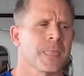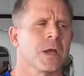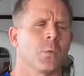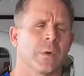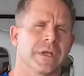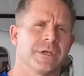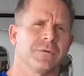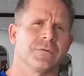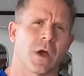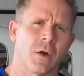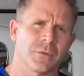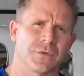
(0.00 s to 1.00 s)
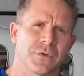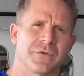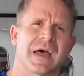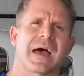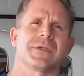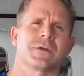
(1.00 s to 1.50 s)
when you don't do
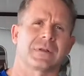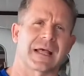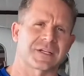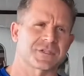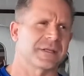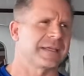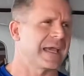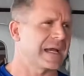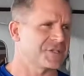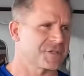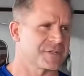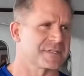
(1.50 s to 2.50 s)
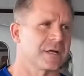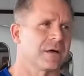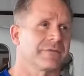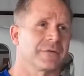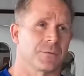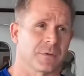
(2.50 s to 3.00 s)
that, you'll actually catch
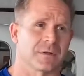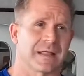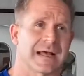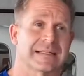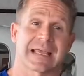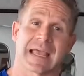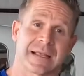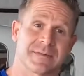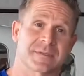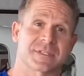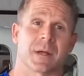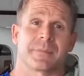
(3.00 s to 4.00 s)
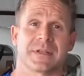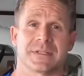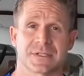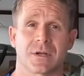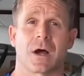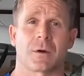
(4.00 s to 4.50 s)
yourself and realize, hey,
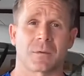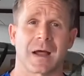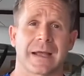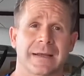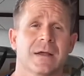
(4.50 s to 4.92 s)
something's not right.